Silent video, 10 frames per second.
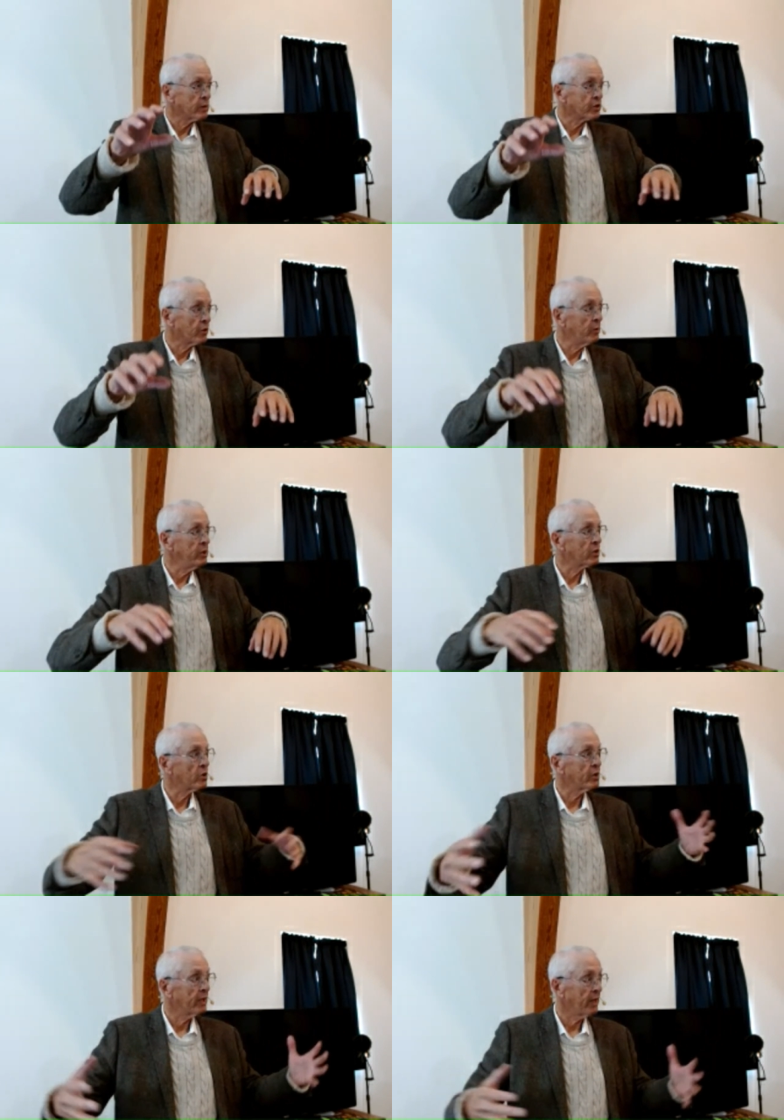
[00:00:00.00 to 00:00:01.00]
So when you
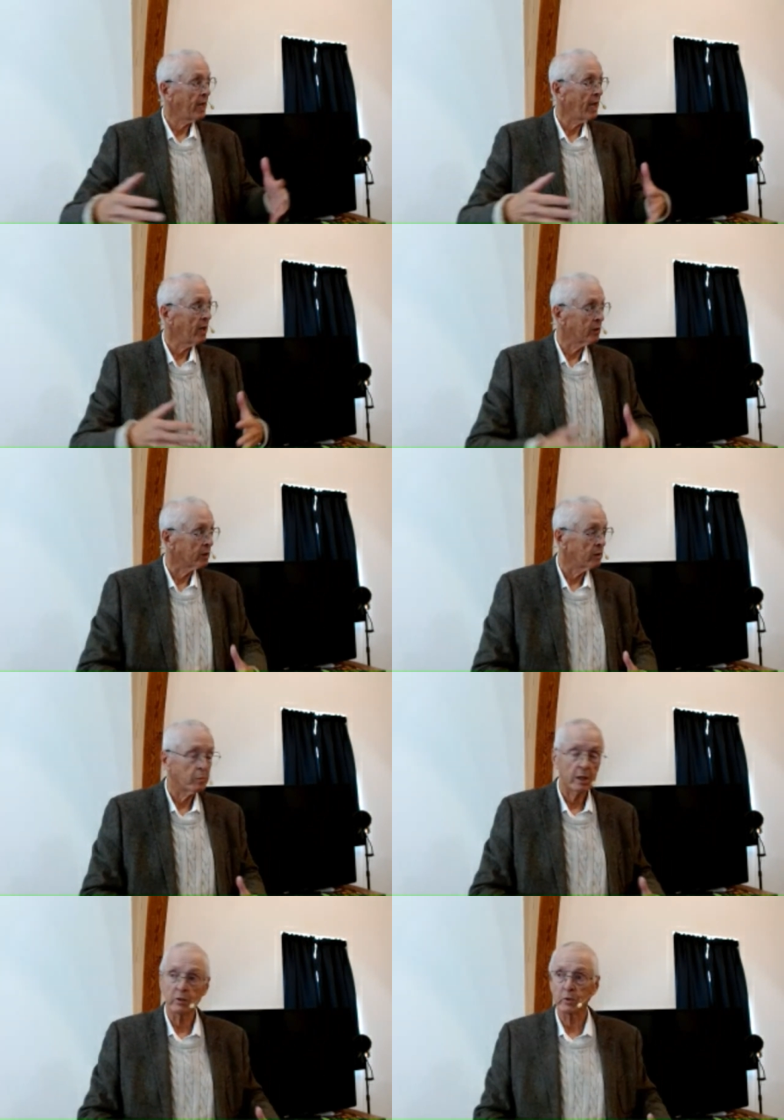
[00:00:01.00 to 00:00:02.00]
look at Herod, and
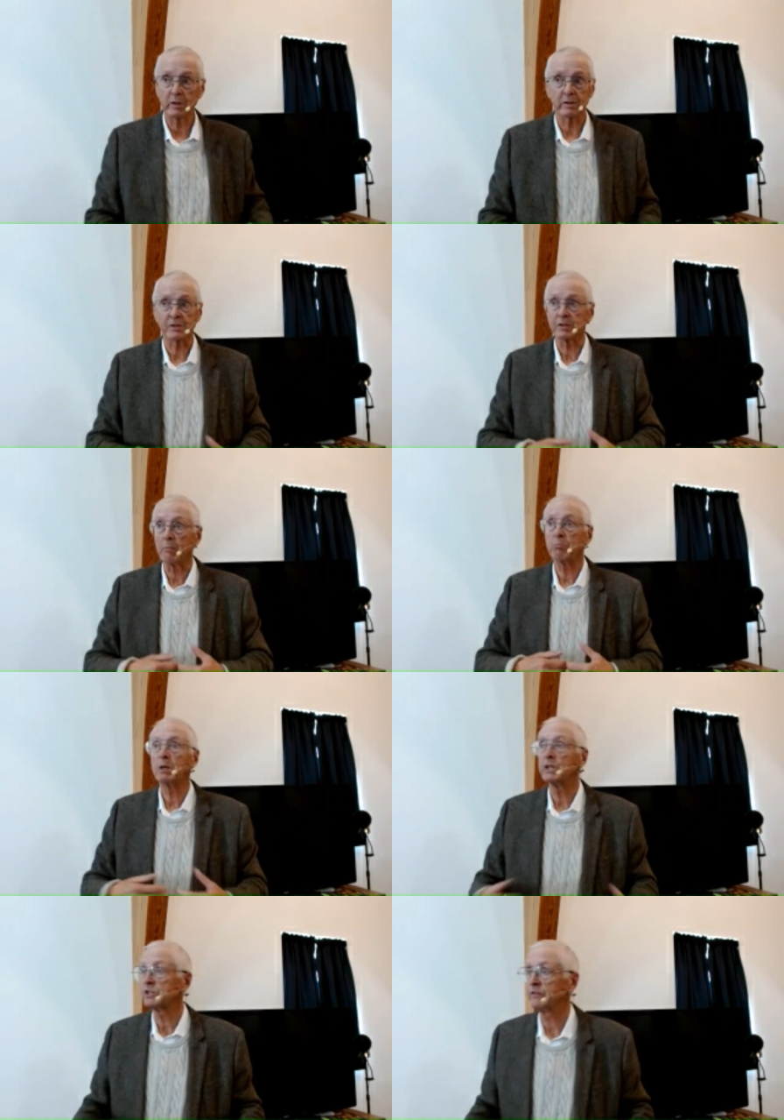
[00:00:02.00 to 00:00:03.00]
by the way, there's a
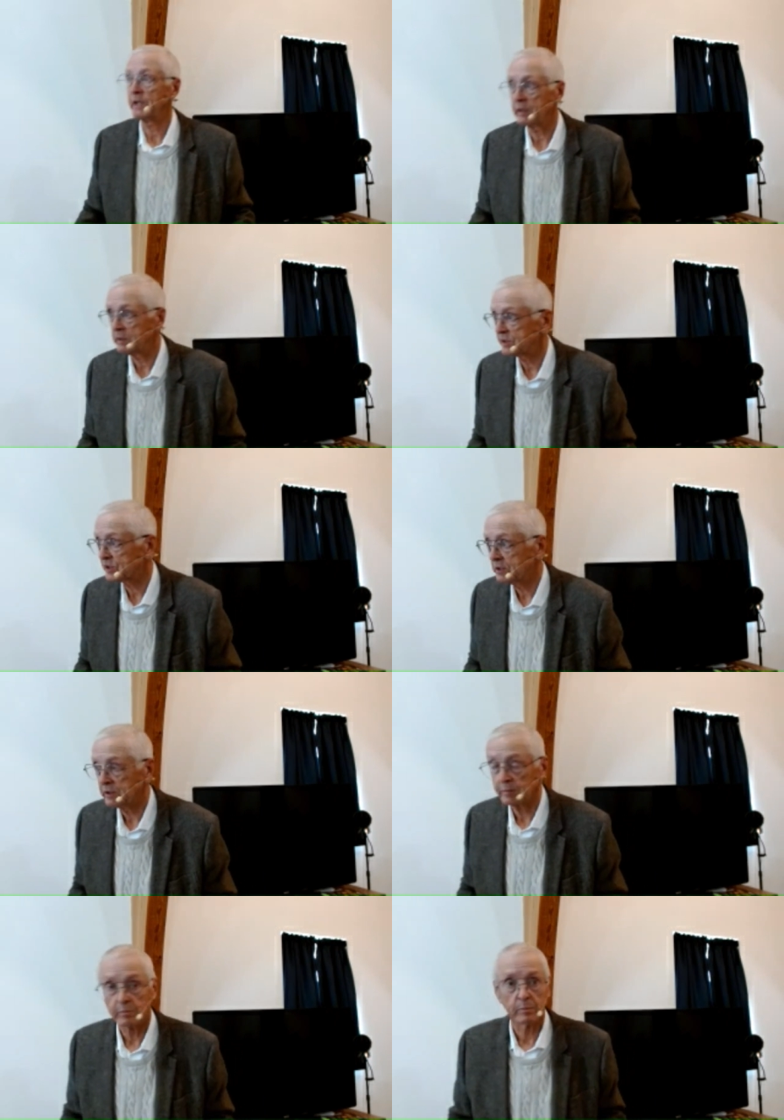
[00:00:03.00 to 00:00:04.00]
bunch of Herods in
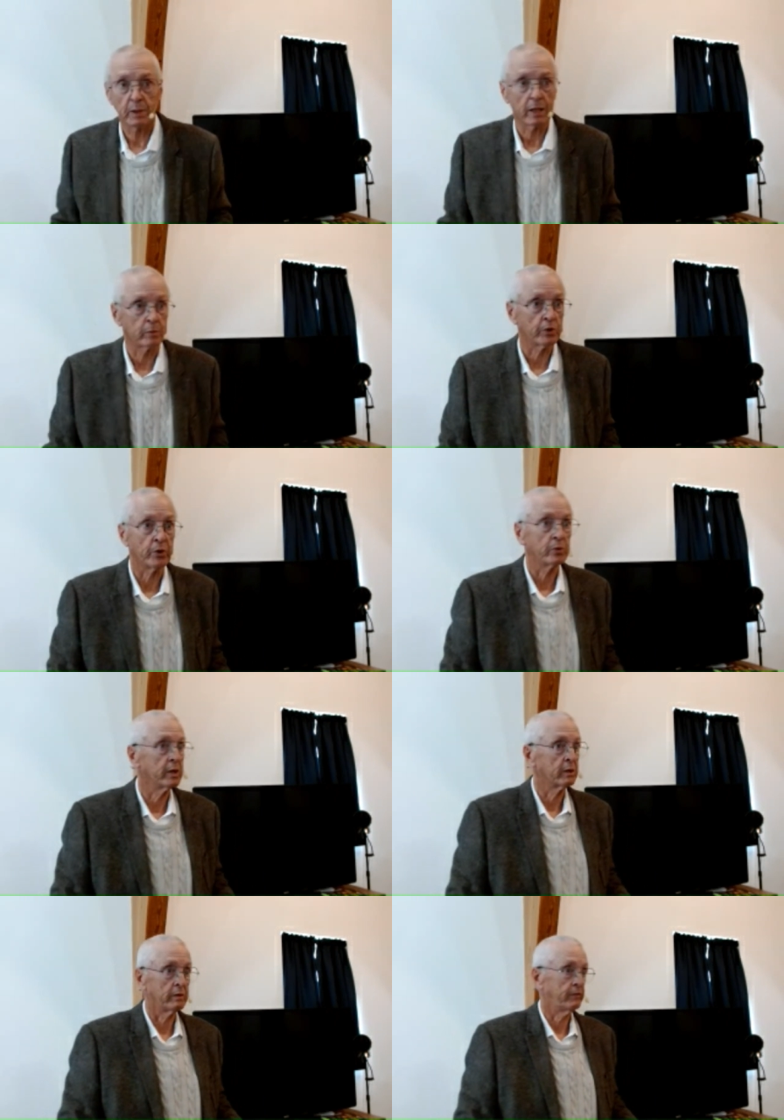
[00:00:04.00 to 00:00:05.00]
the Bible, don't
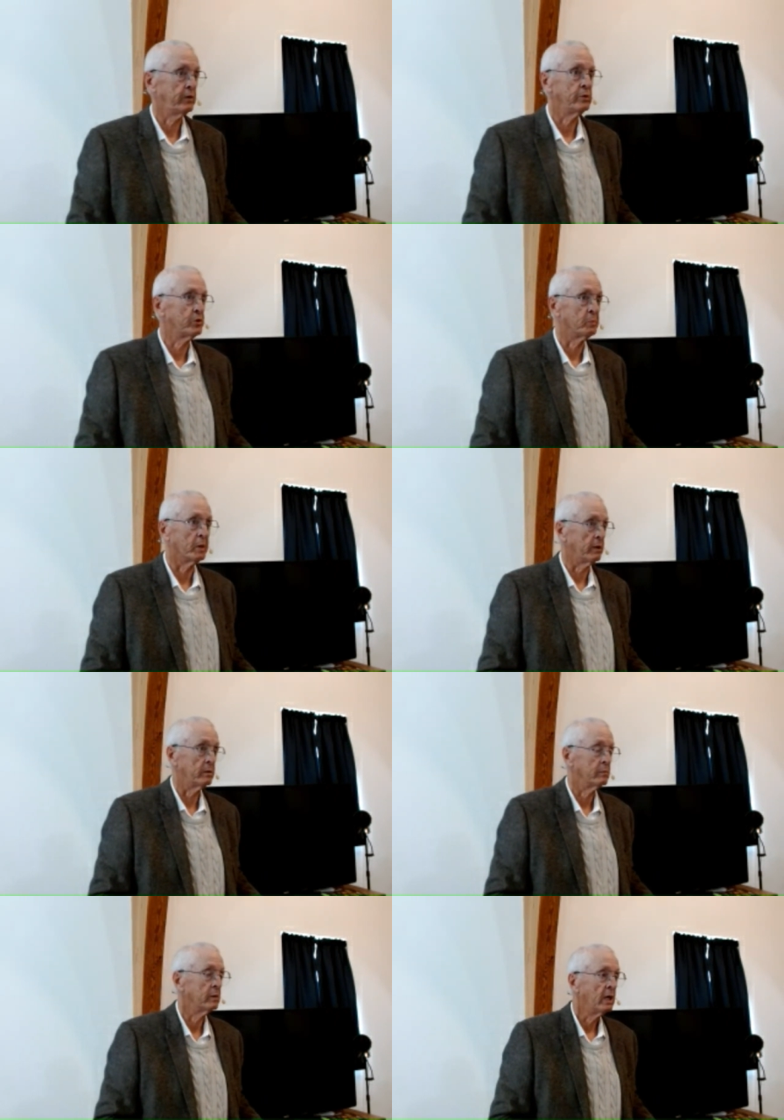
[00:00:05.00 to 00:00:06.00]
get confused by
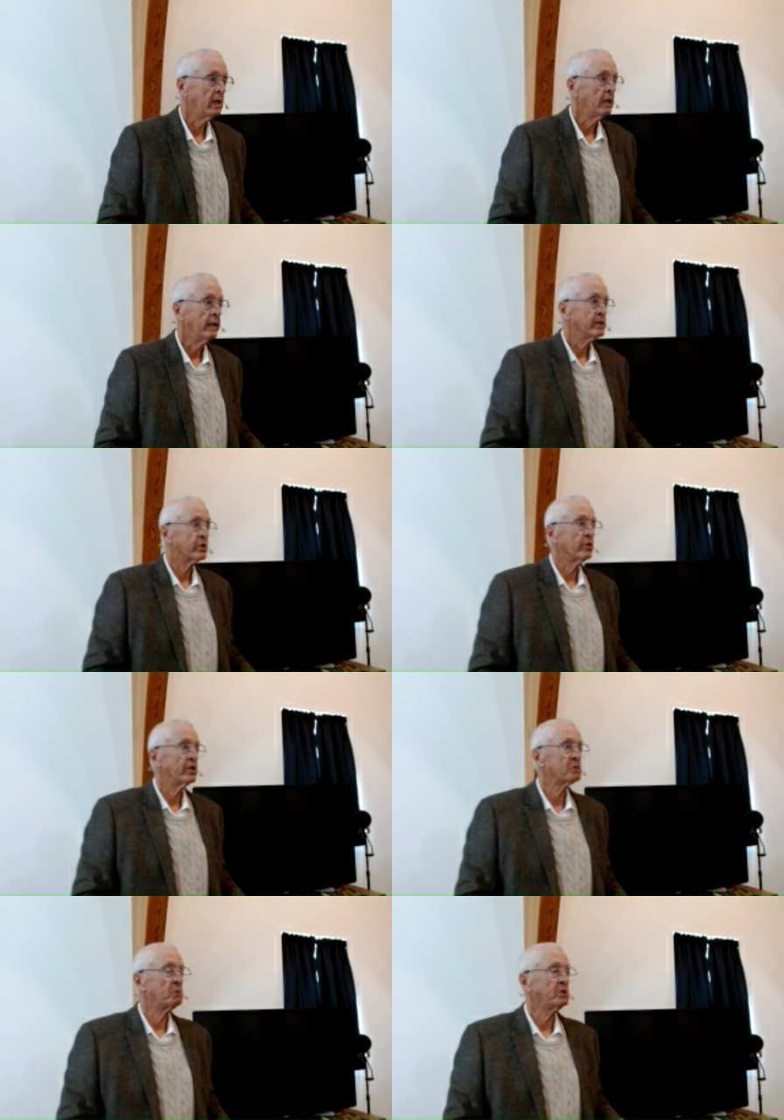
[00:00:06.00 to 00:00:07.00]
them. So
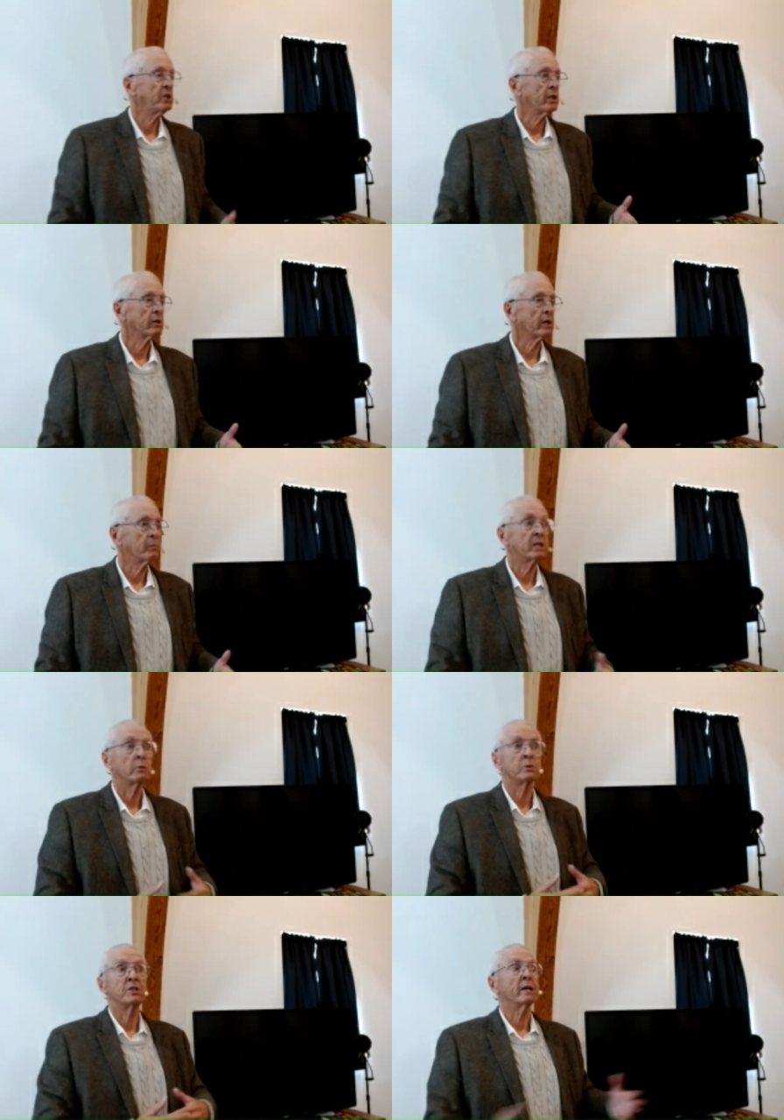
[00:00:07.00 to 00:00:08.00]
this particular, but there
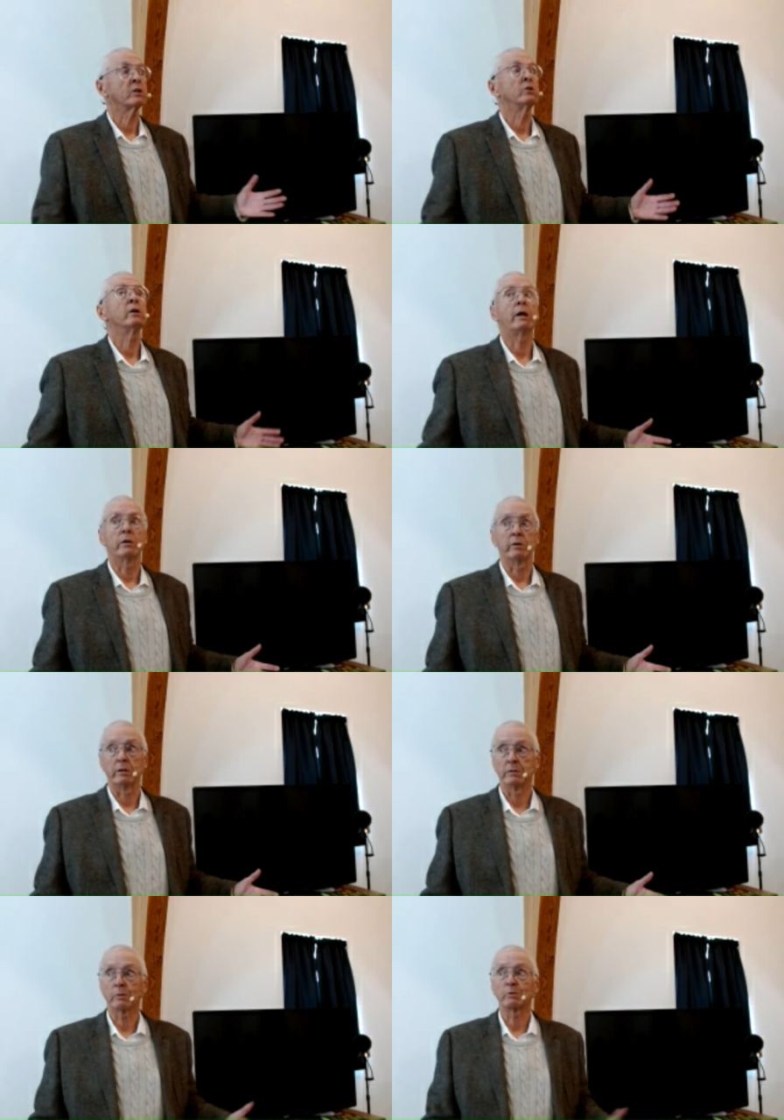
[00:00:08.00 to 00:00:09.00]
was not a good
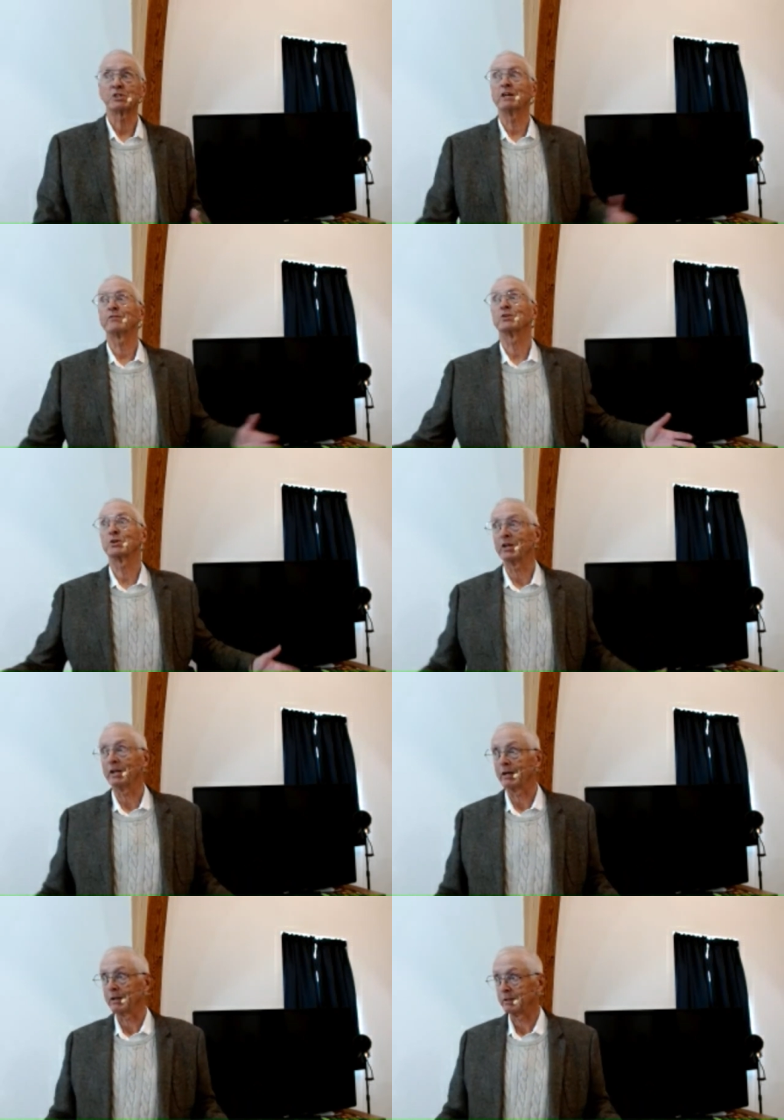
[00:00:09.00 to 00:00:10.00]
Herod. There was never a good
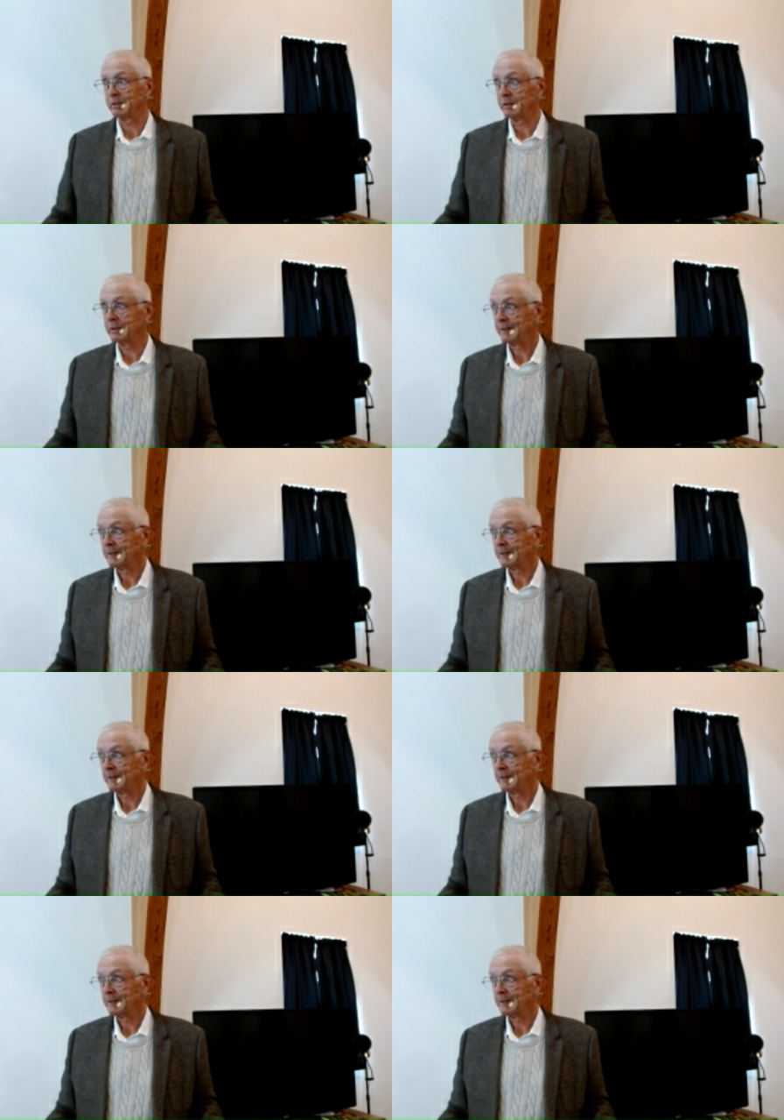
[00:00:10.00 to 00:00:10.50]
Herod.